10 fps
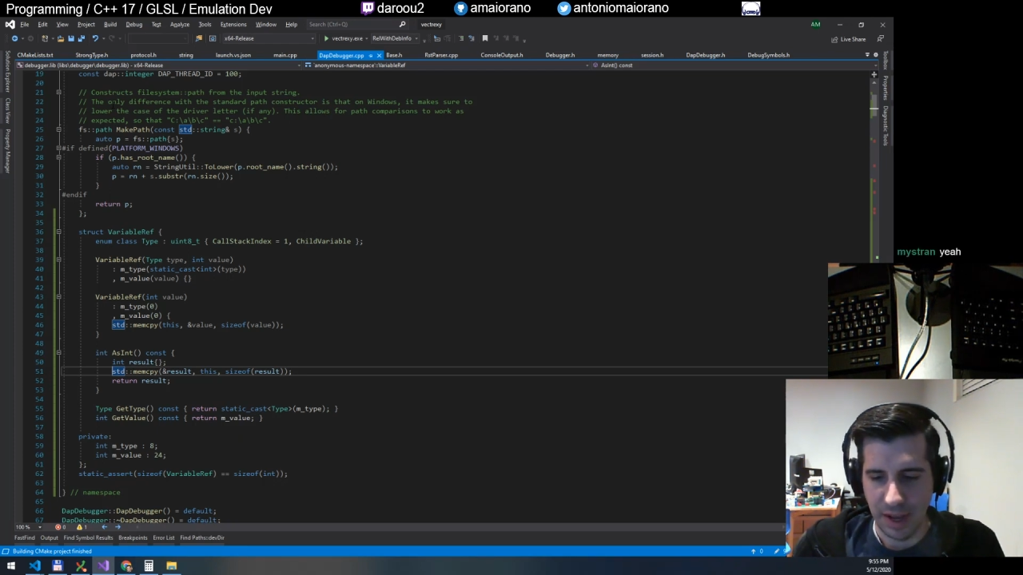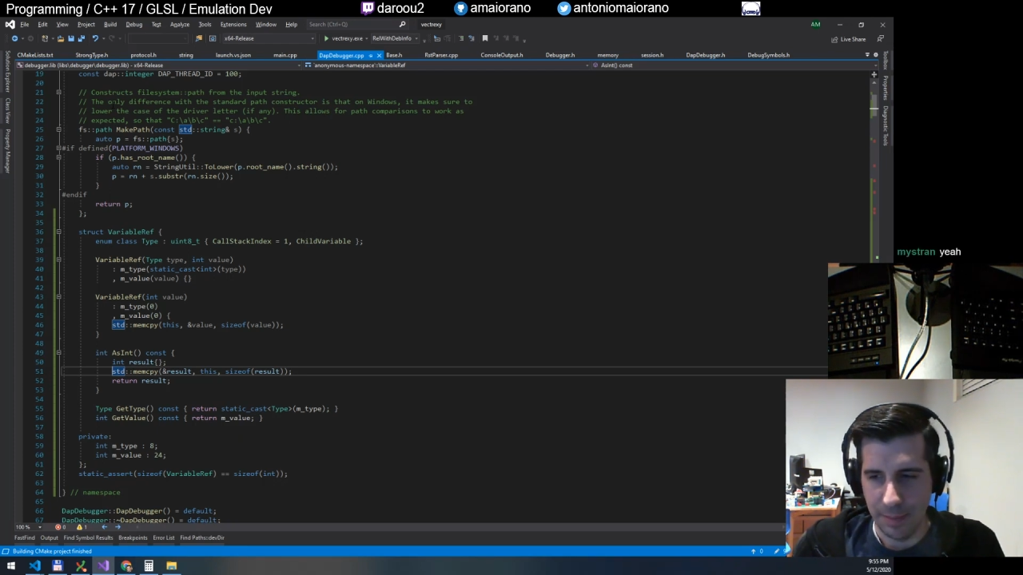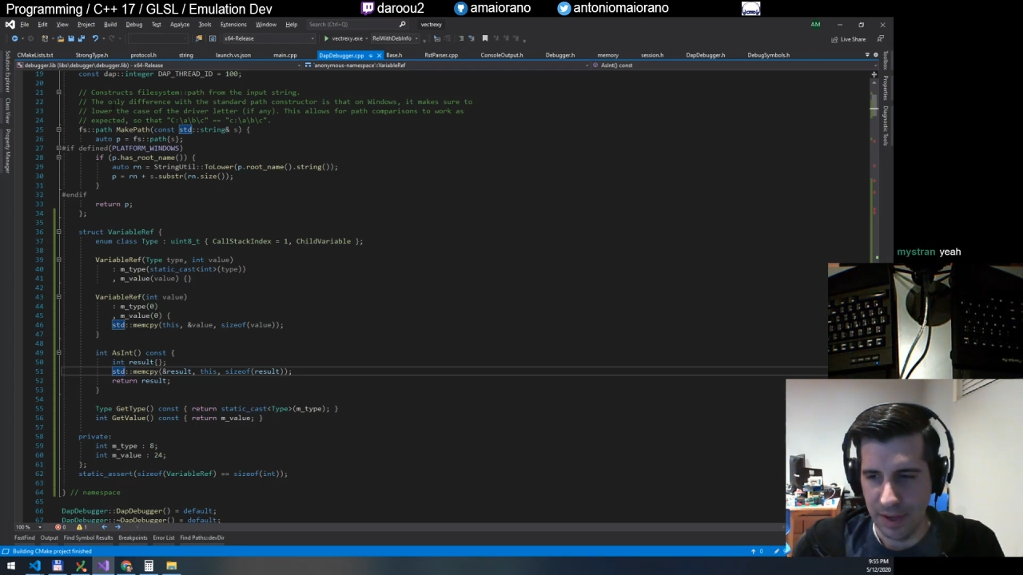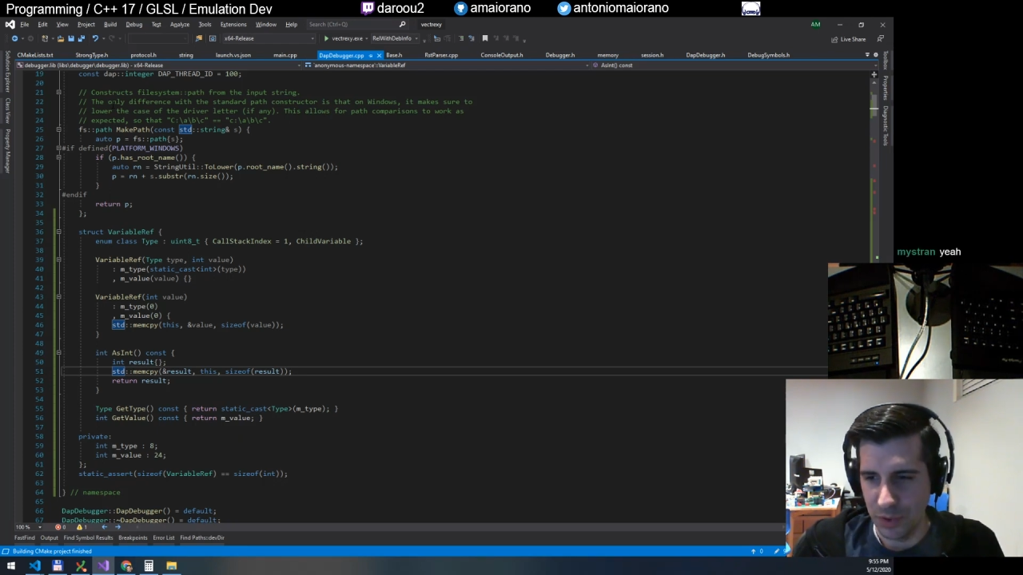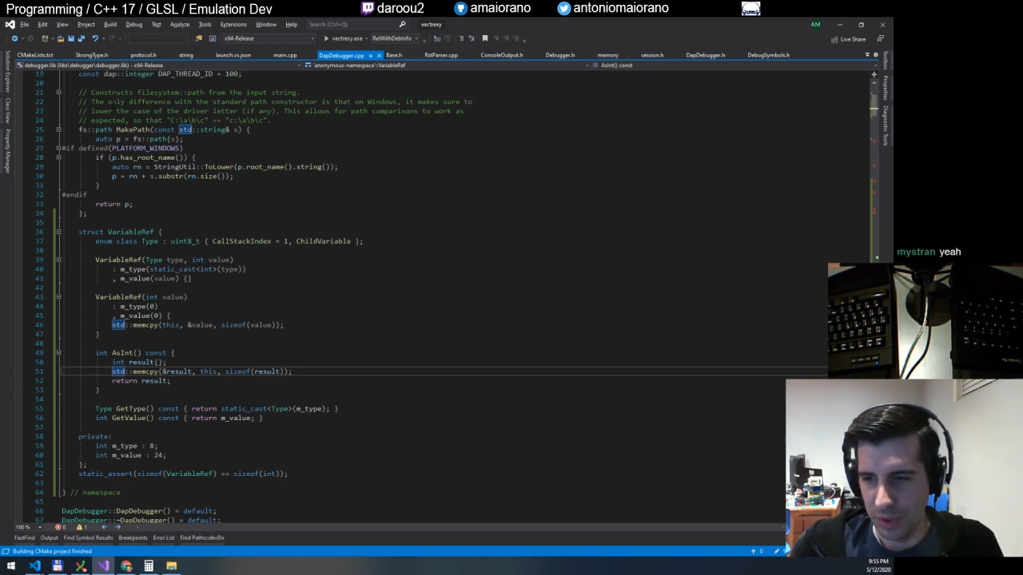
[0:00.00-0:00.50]
I
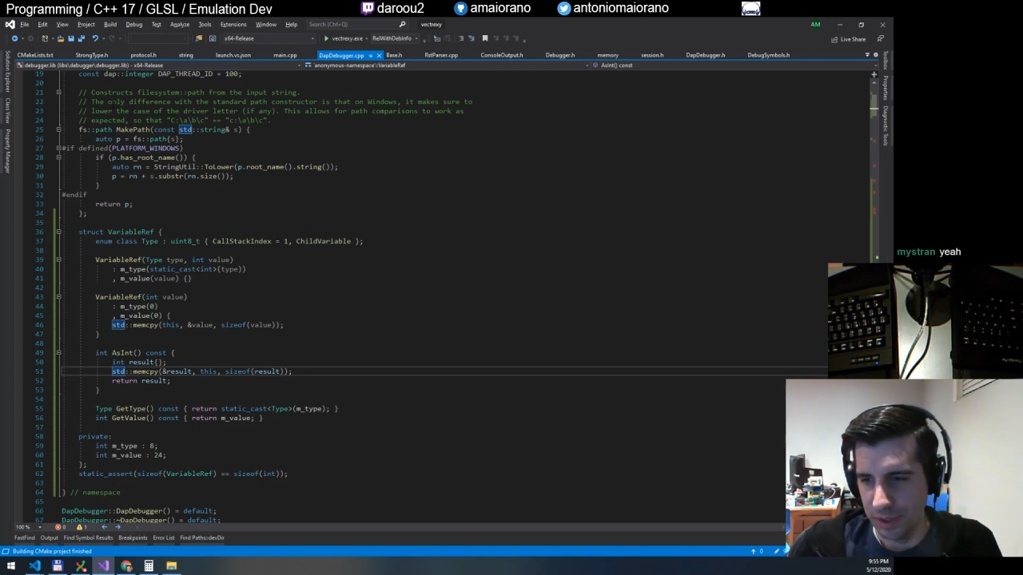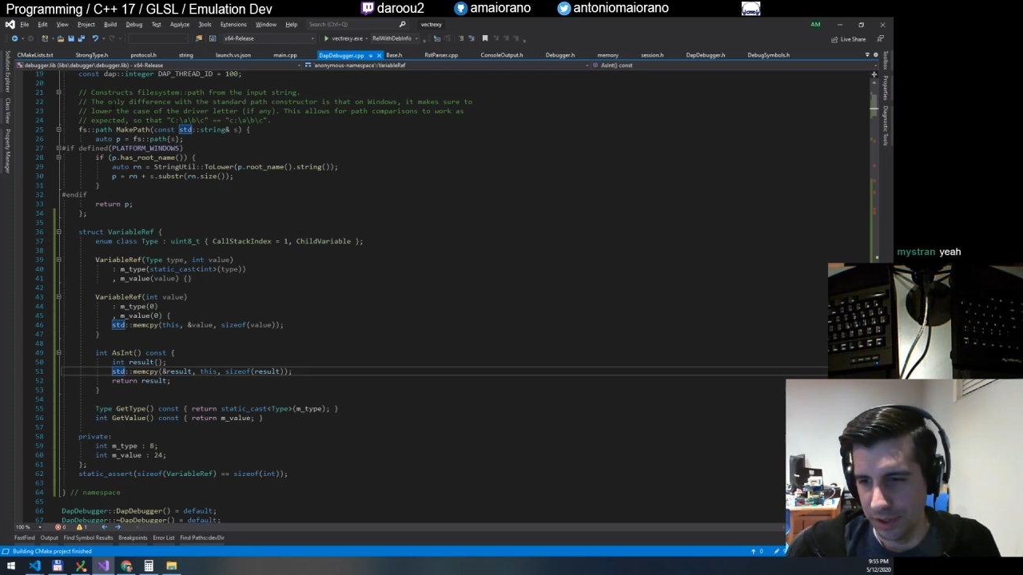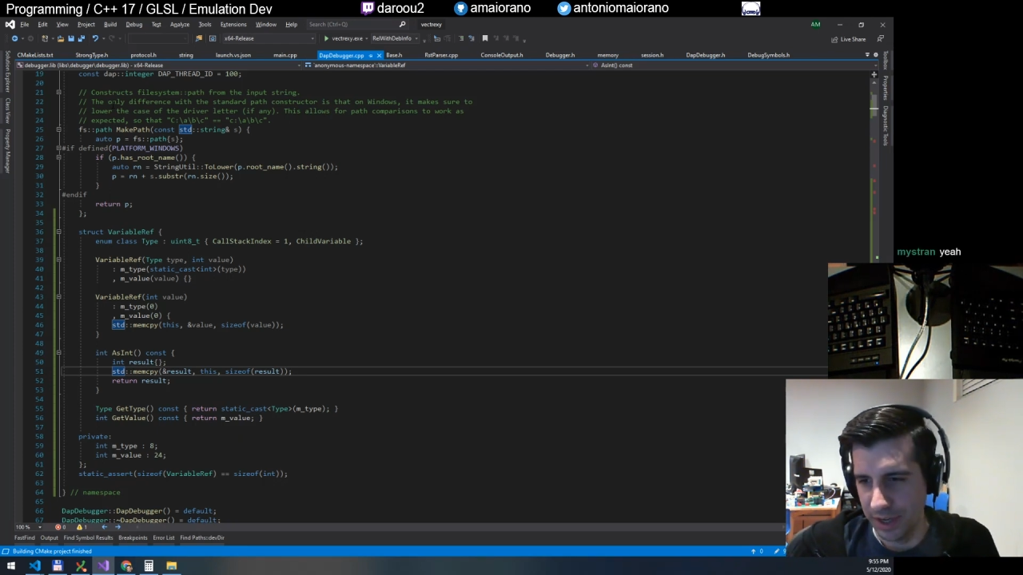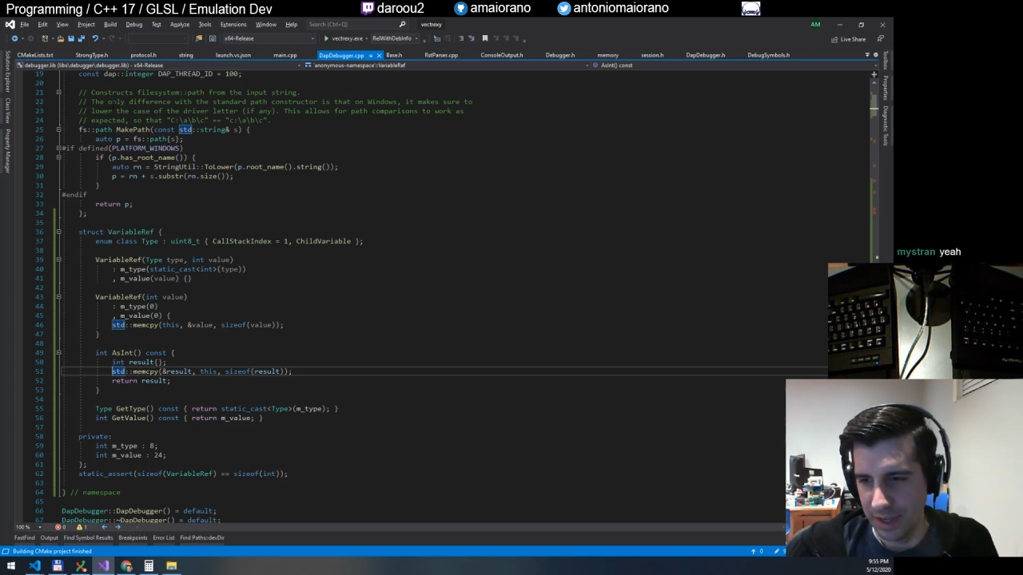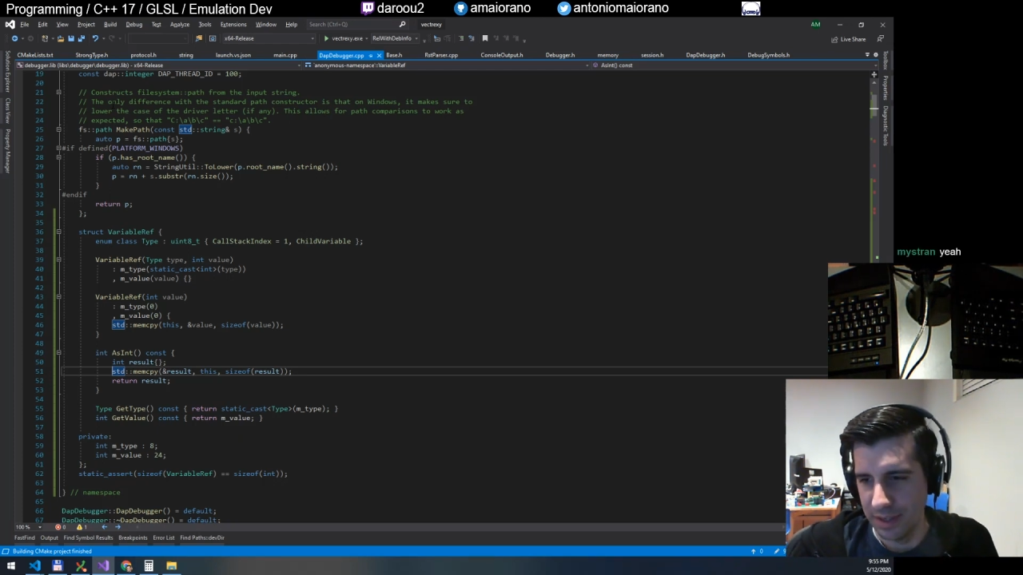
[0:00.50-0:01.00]
may as well
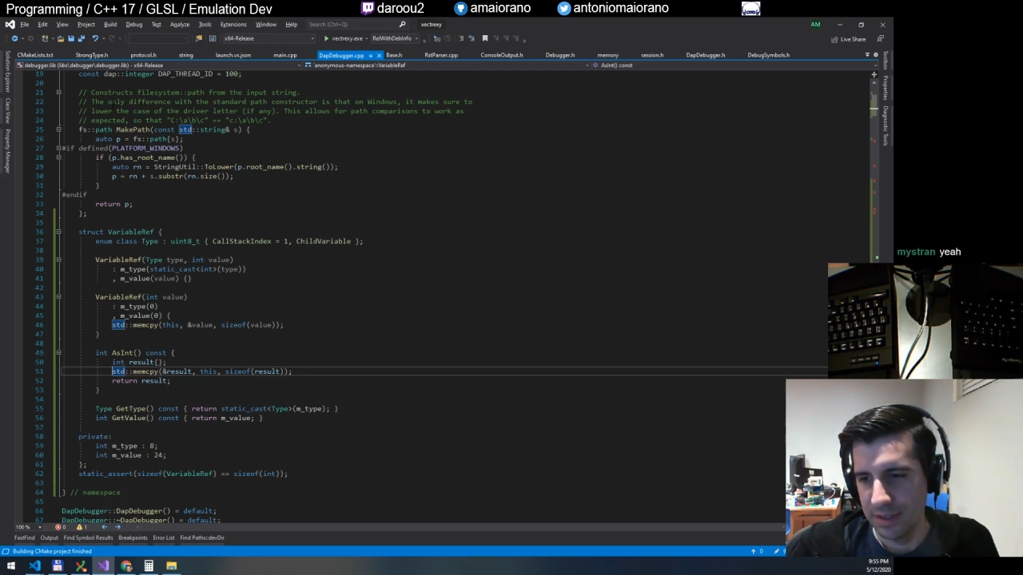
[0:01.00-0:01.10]
learn it,